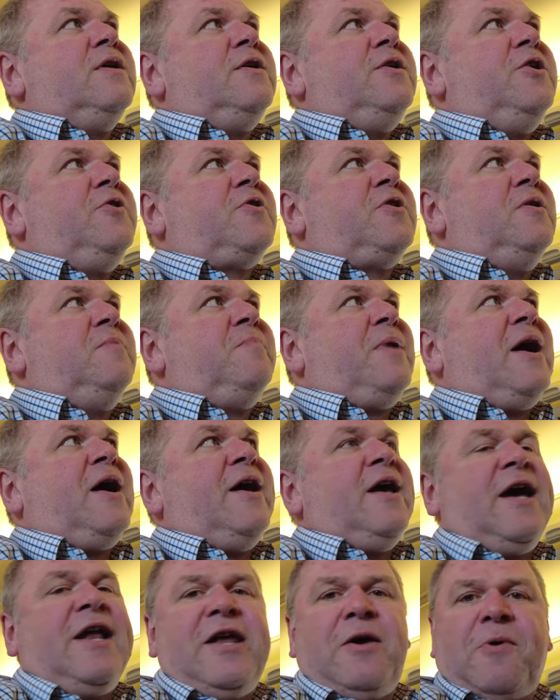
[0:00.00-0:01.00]
you can
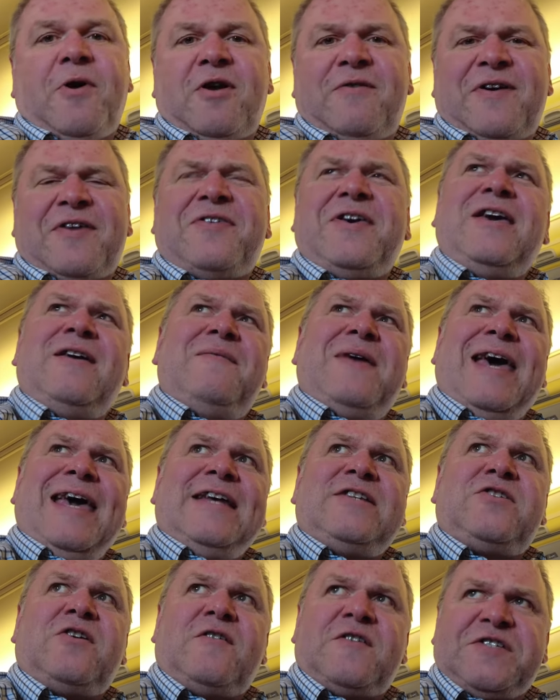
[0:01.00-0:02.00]
buy any one of, I think,
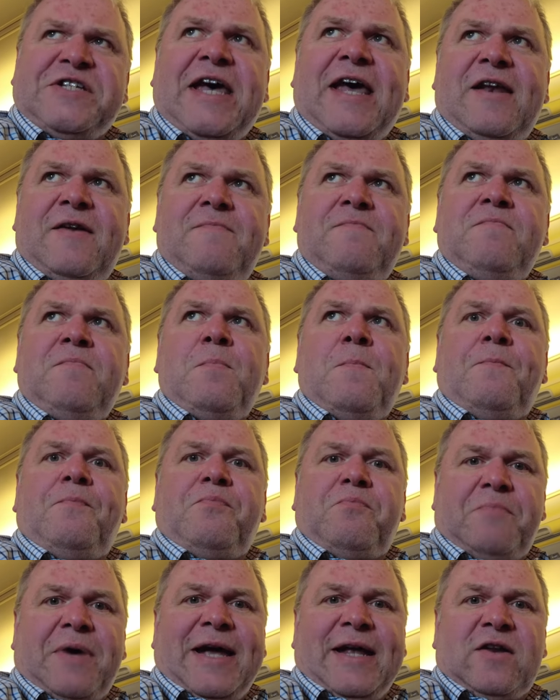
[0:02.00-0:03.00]
8 or 10
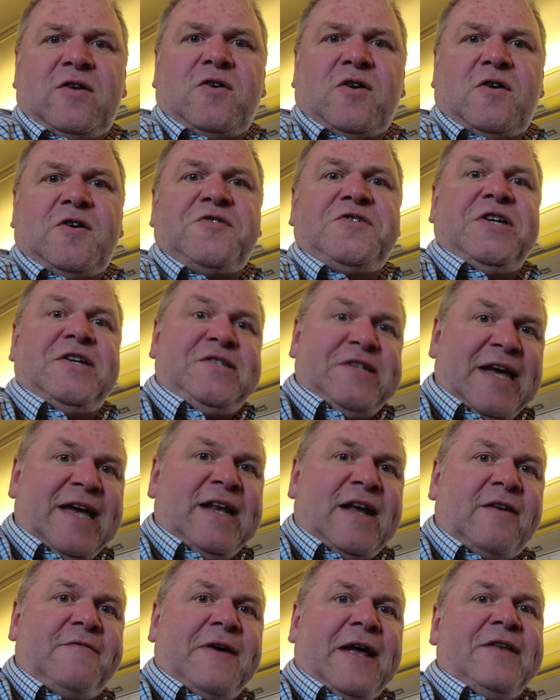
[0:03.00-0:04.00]
main courses
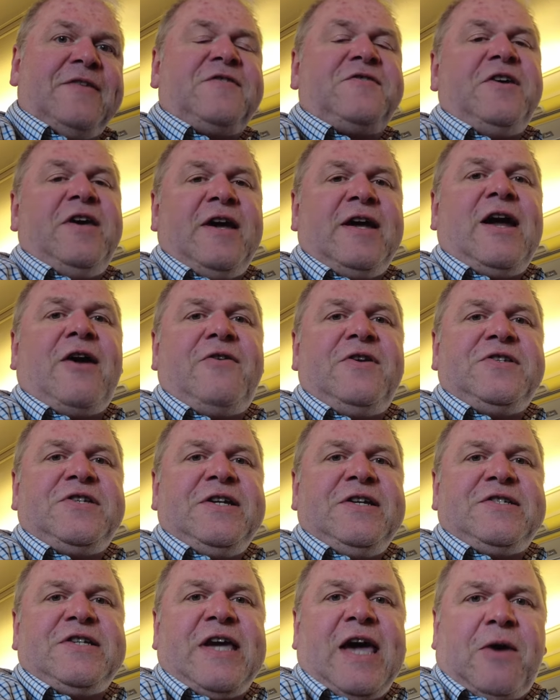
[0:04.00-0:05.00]
in advance, so you're
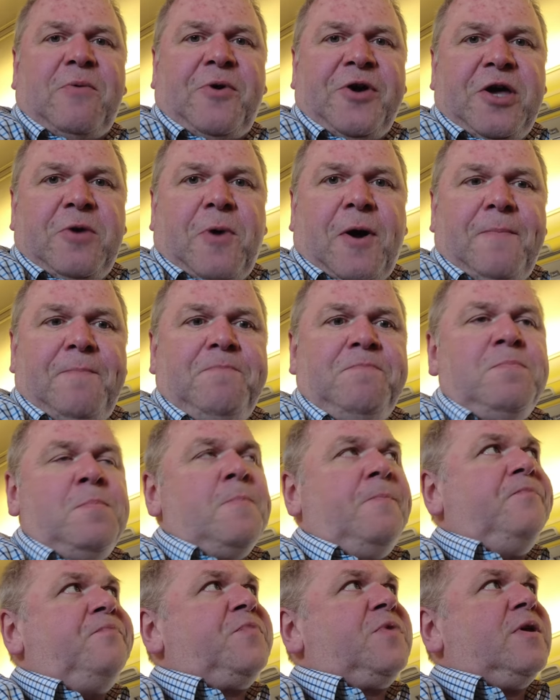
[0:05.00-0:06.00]
guaranteed to get what you want.
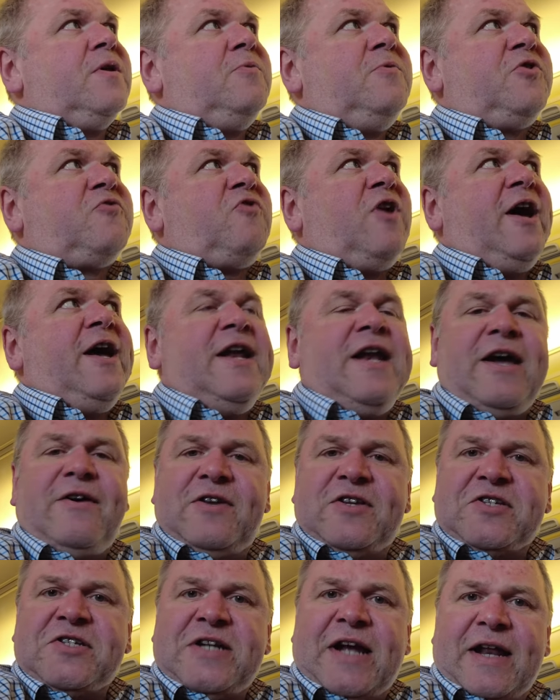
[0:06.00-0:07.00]
With Ryanair,
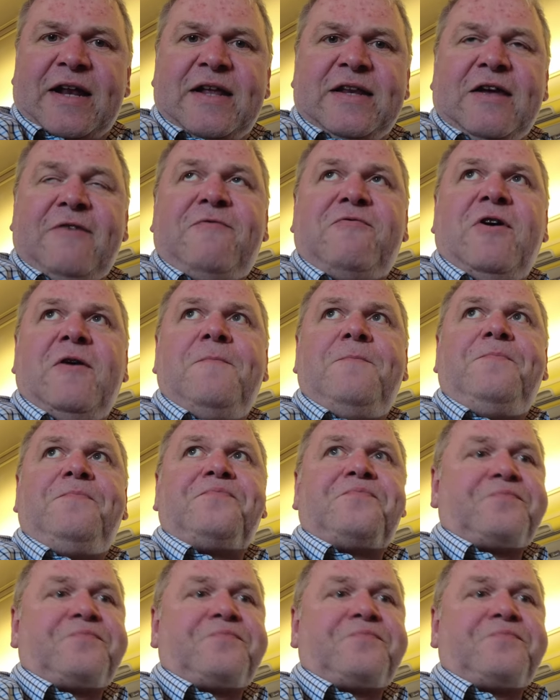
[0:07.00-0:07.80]
it's slightly different.